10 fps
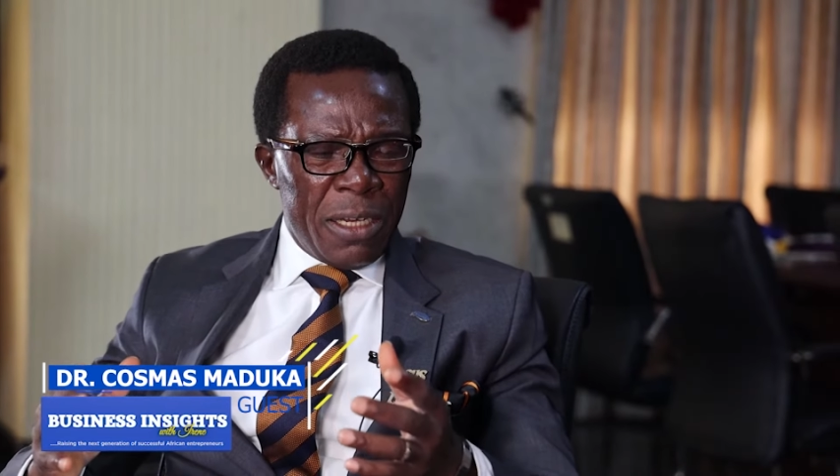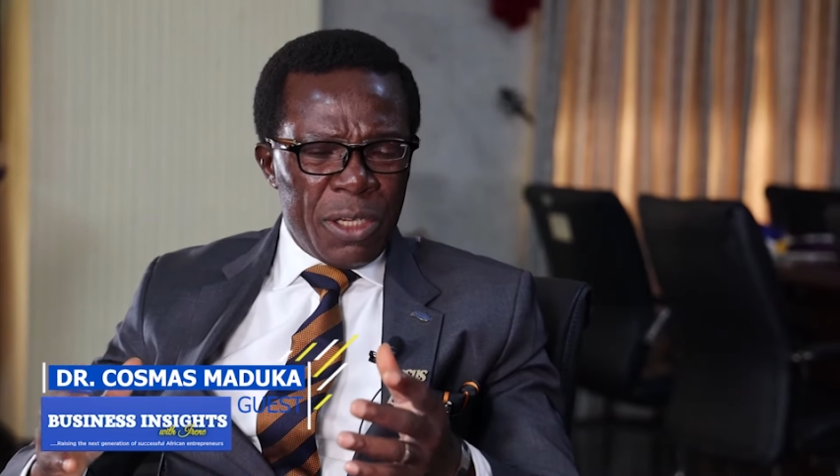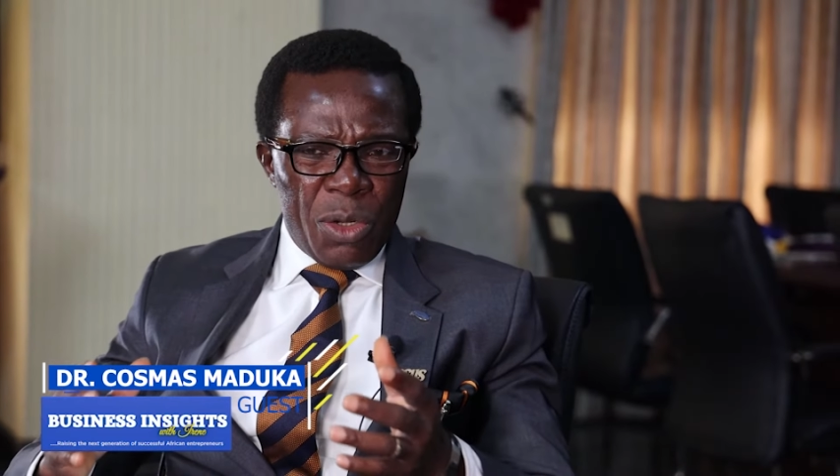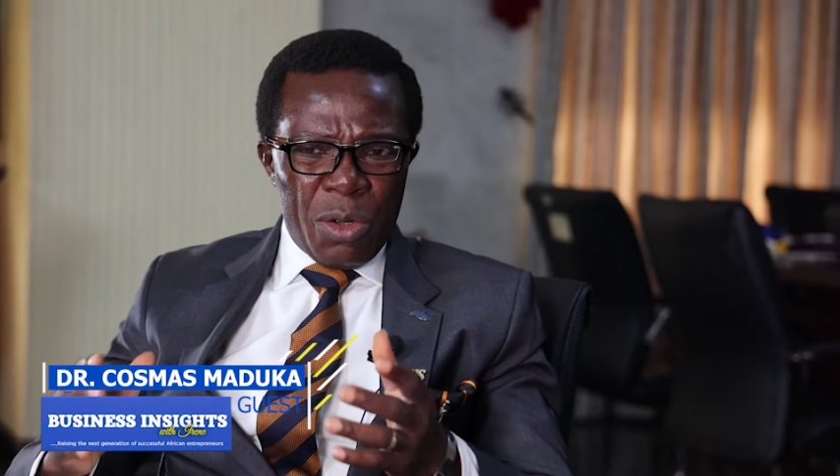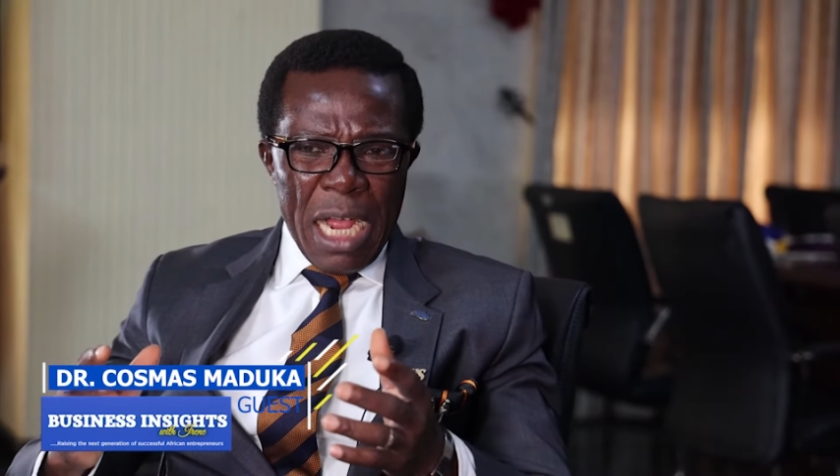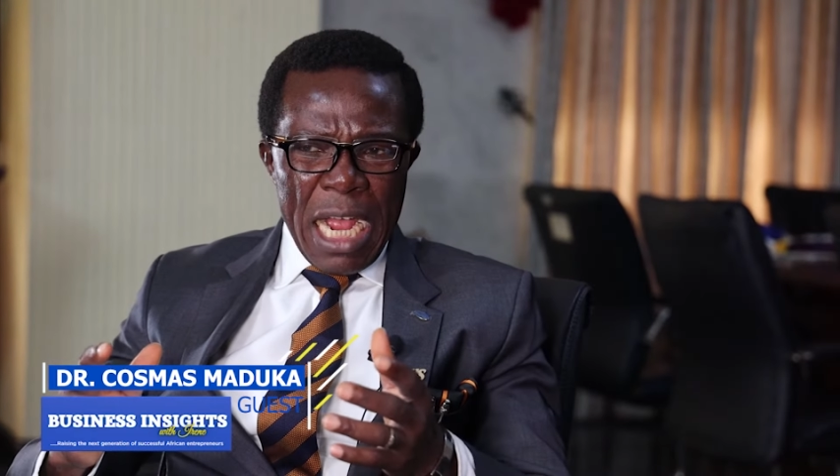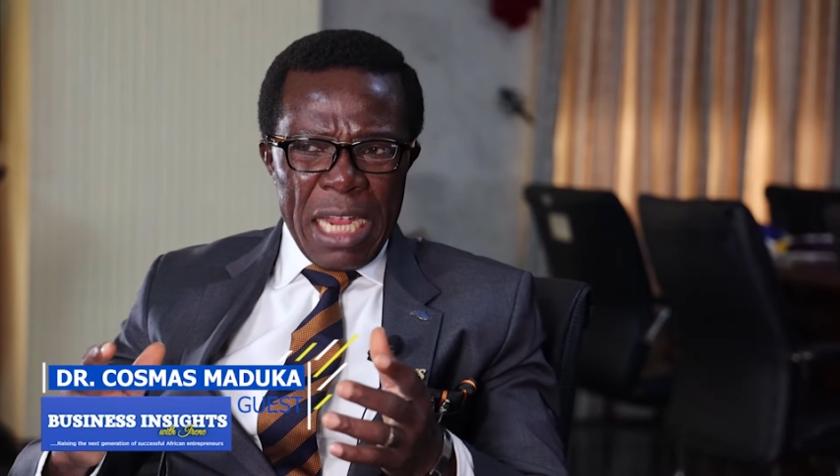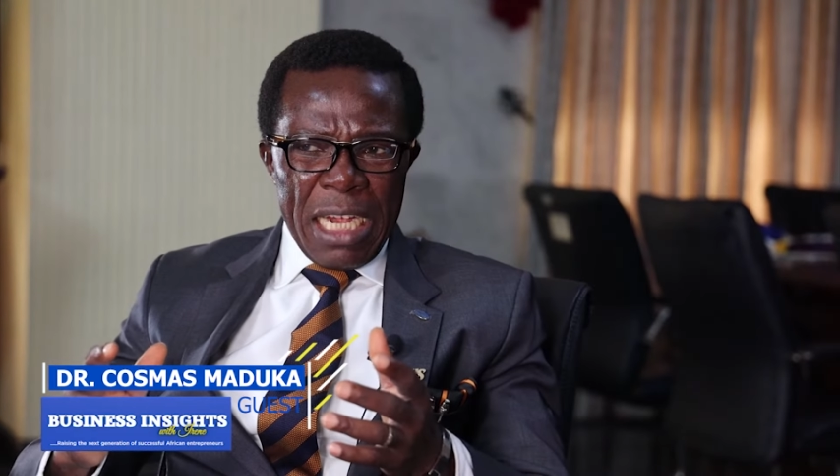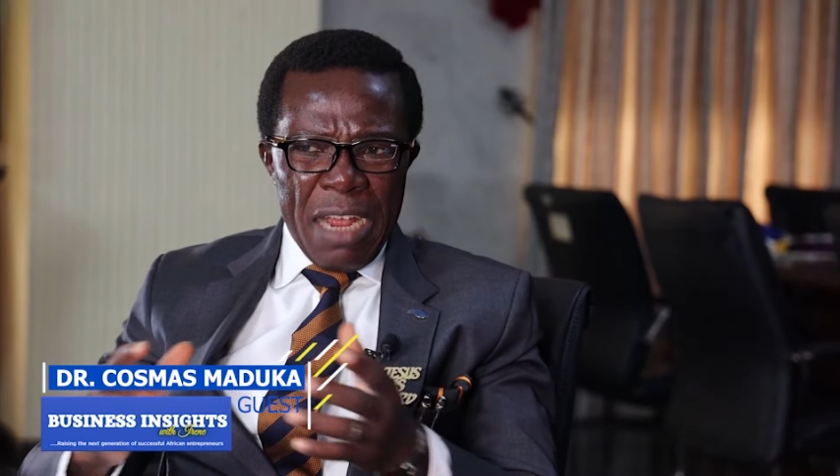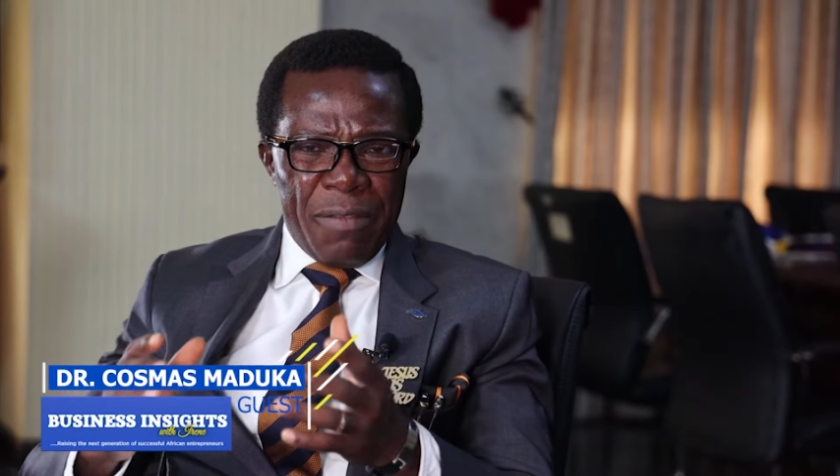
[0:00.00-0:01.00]
So
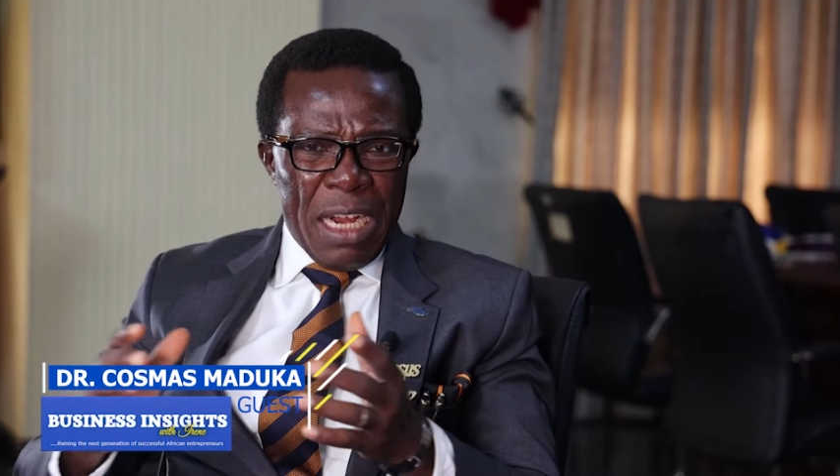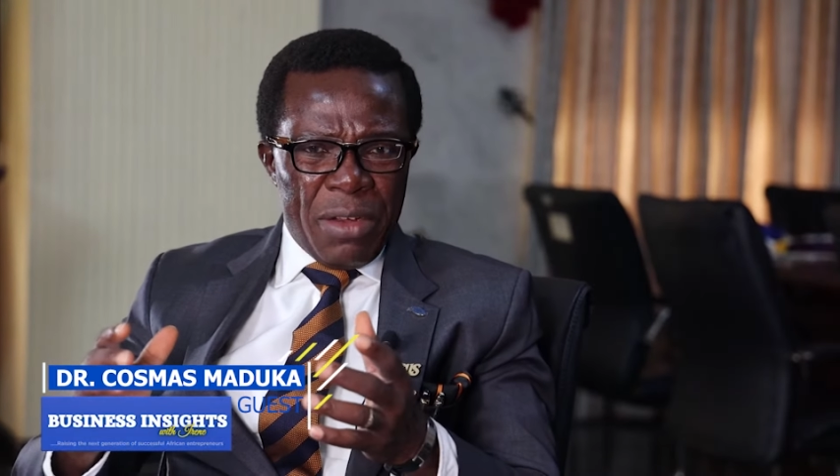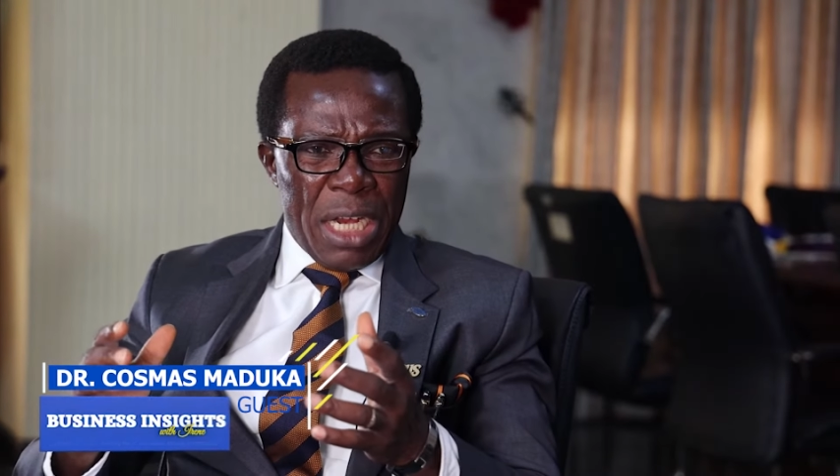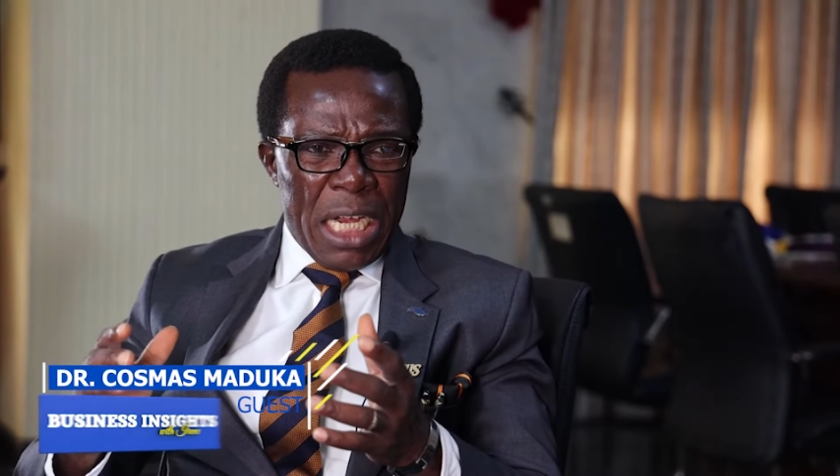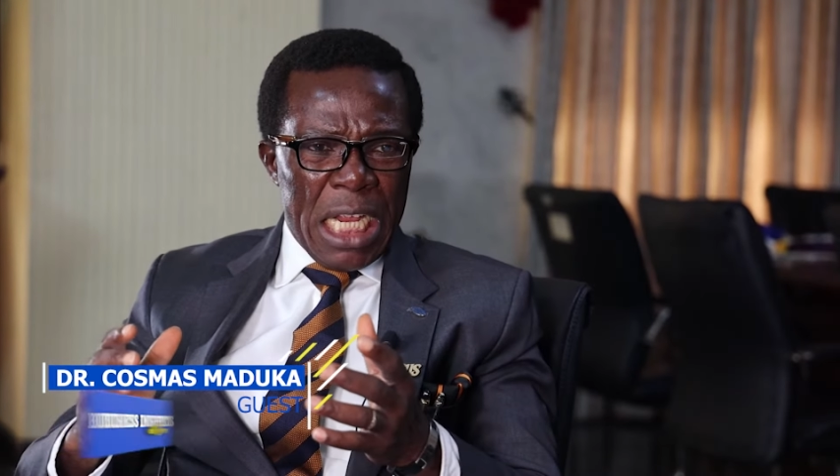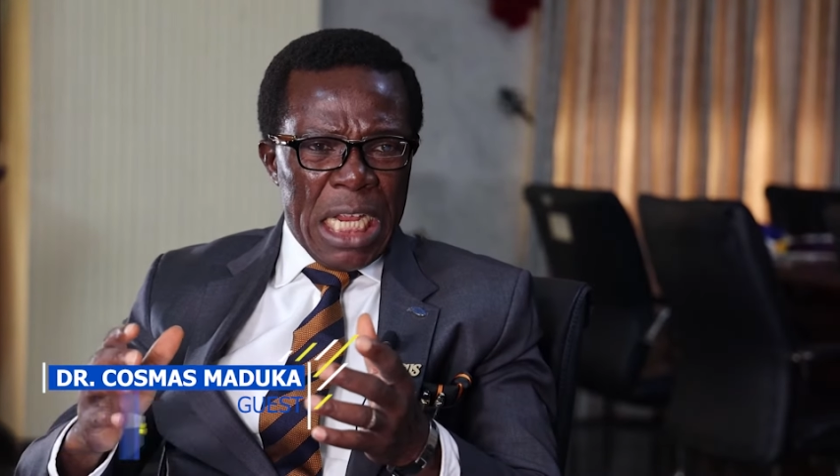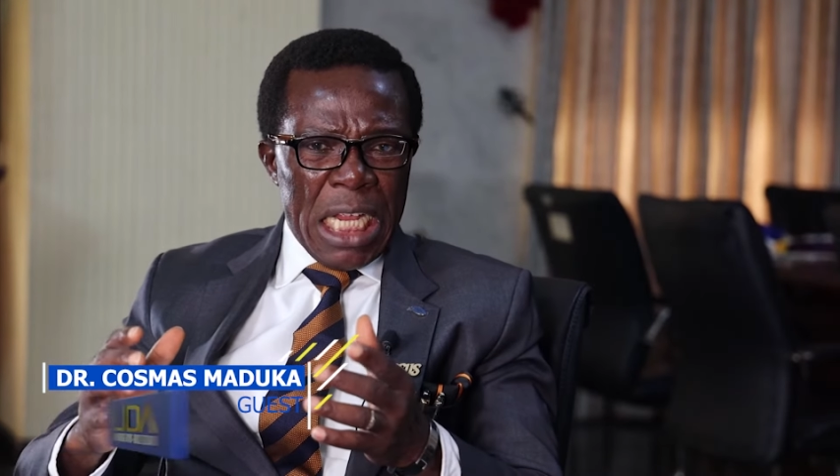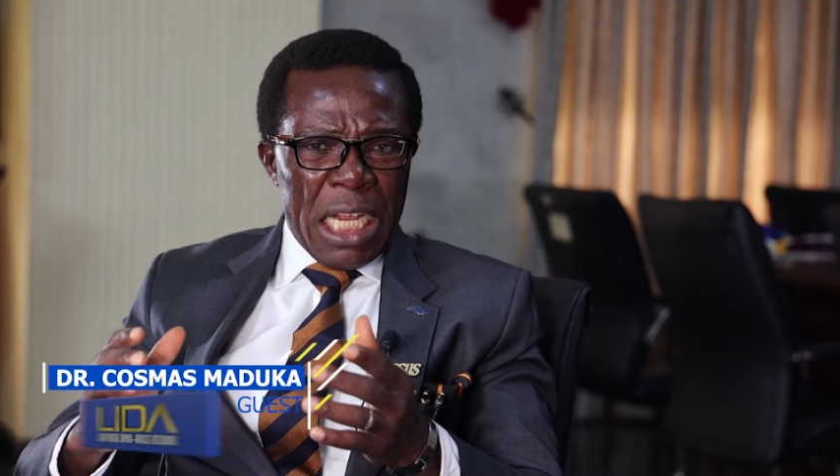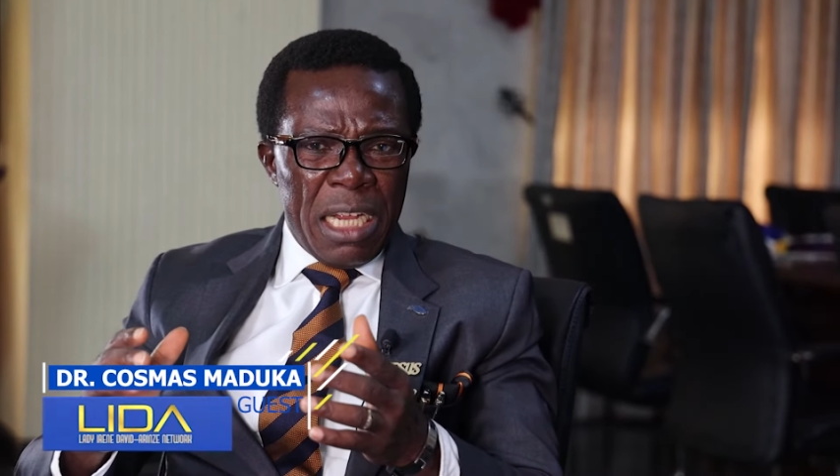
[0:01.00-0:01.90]
I never really